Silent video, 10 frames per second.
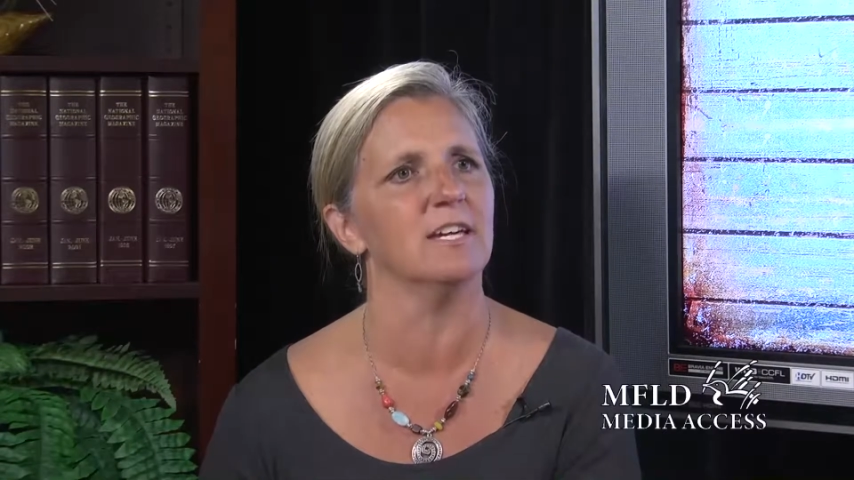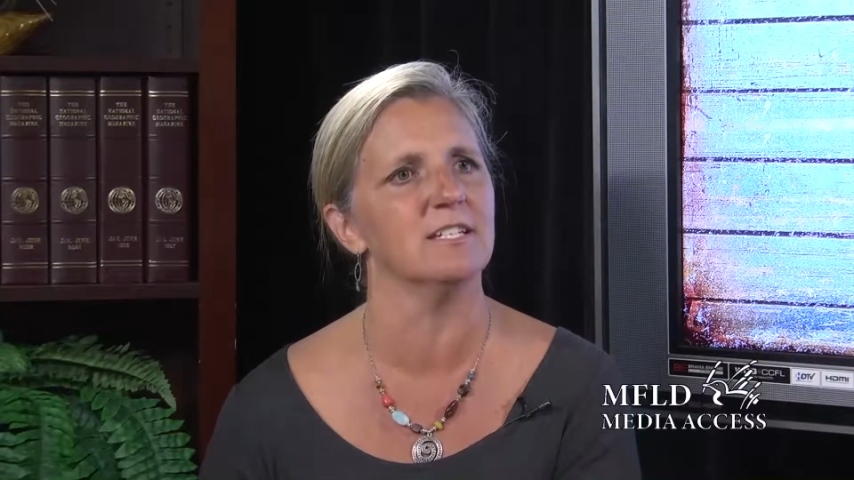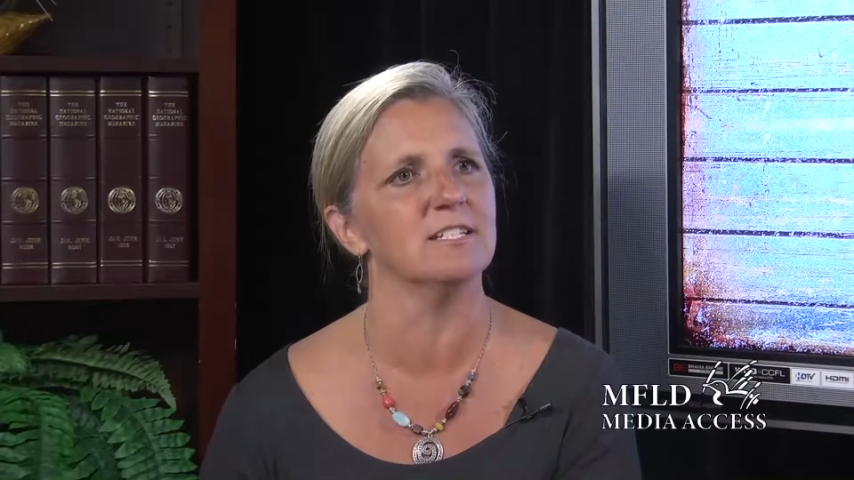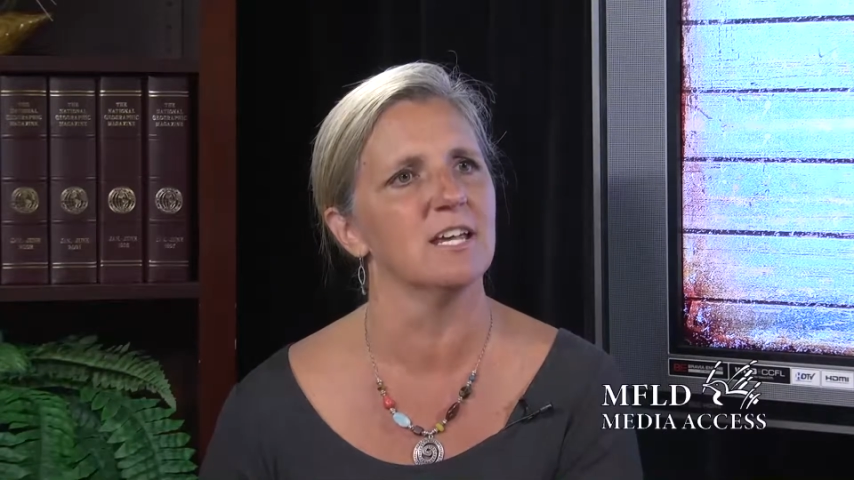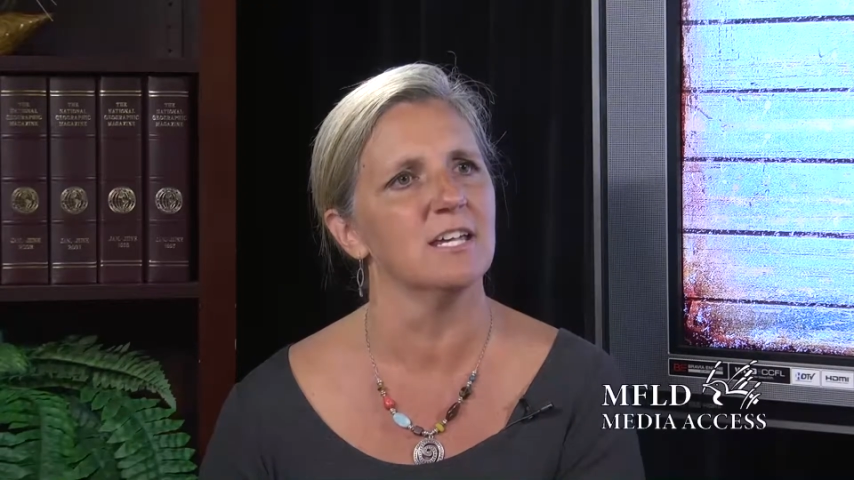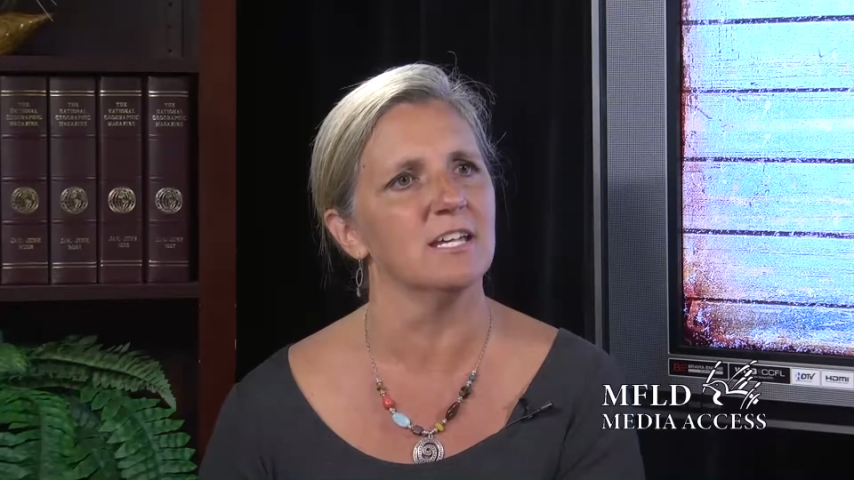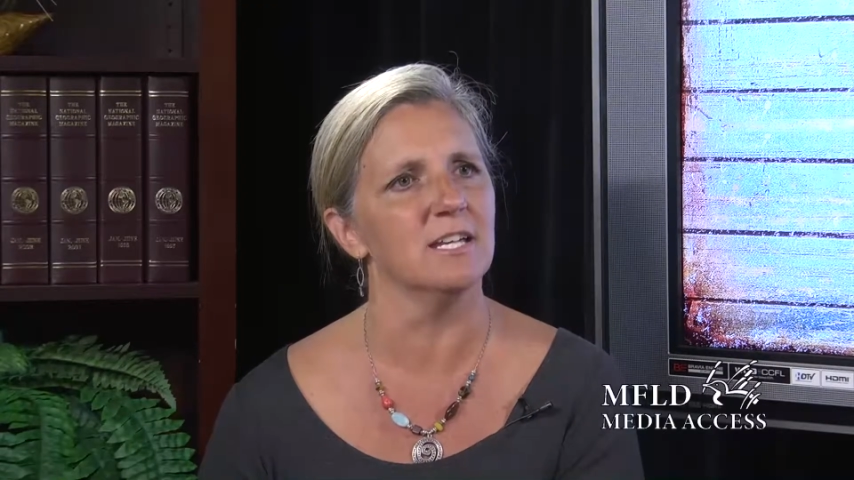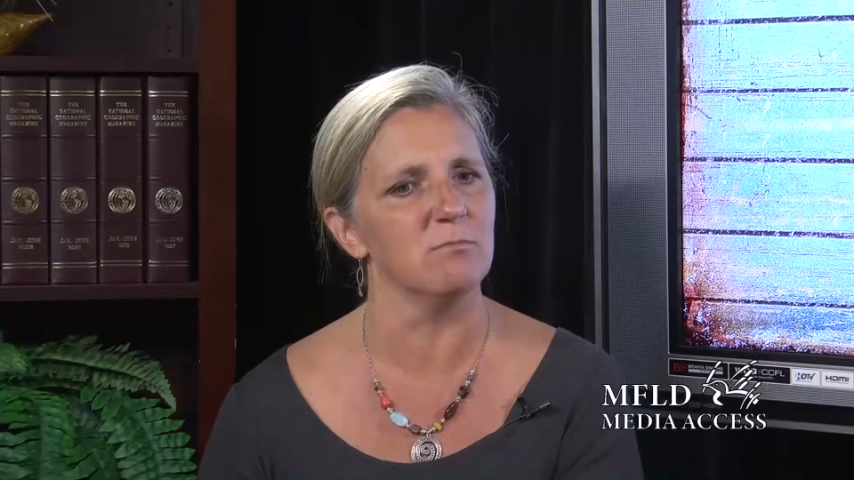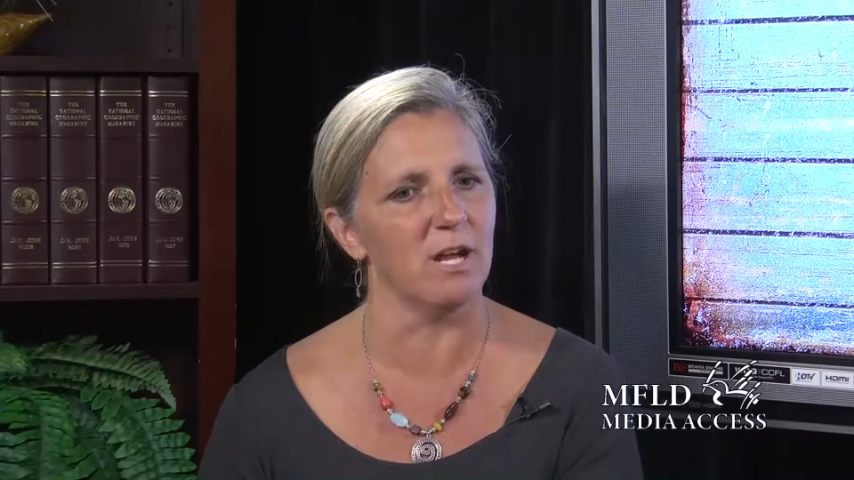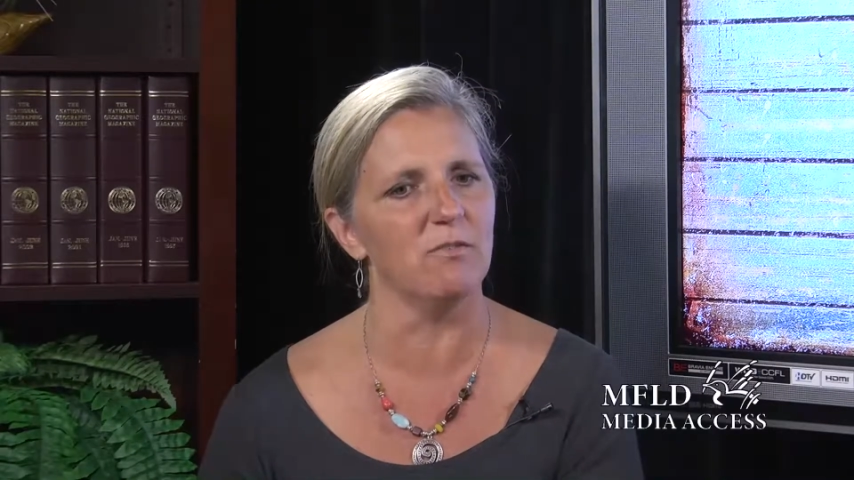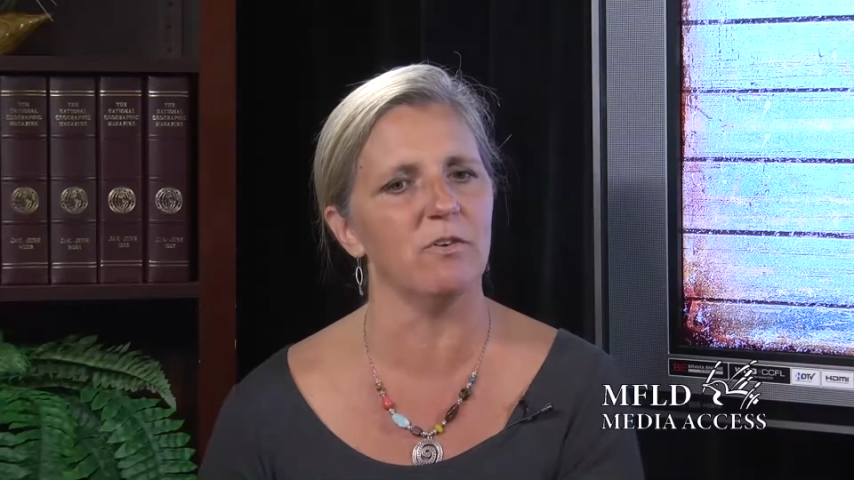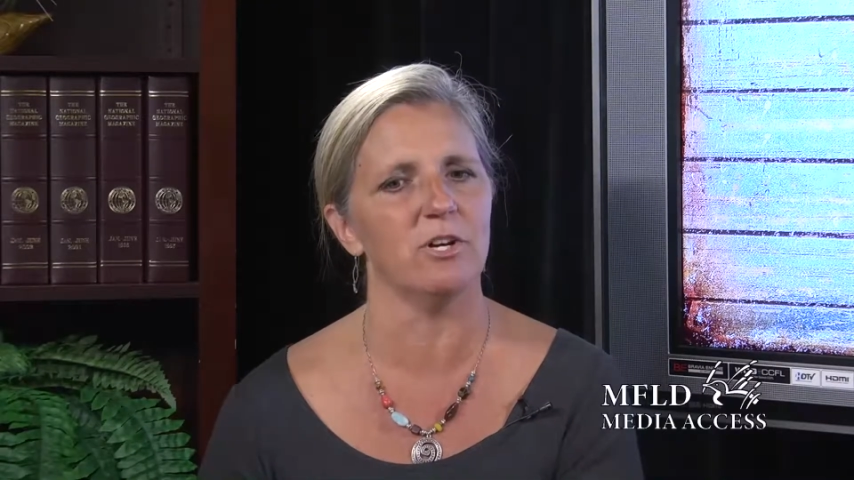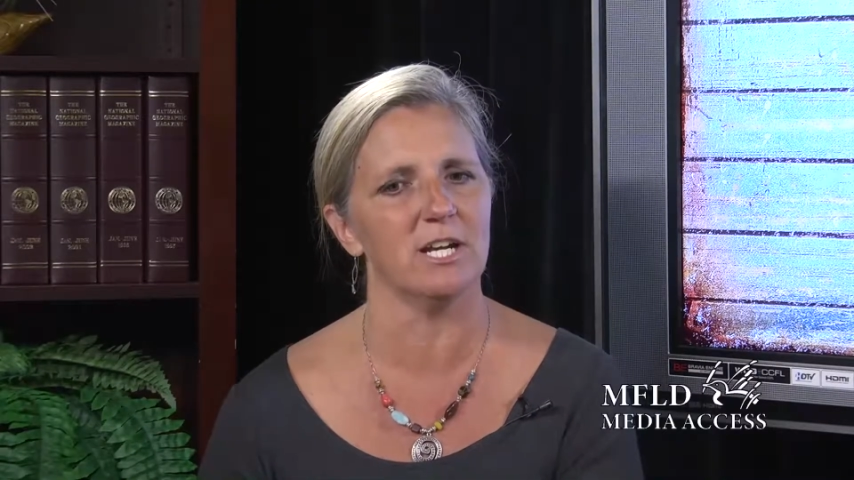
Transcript: and in Medford.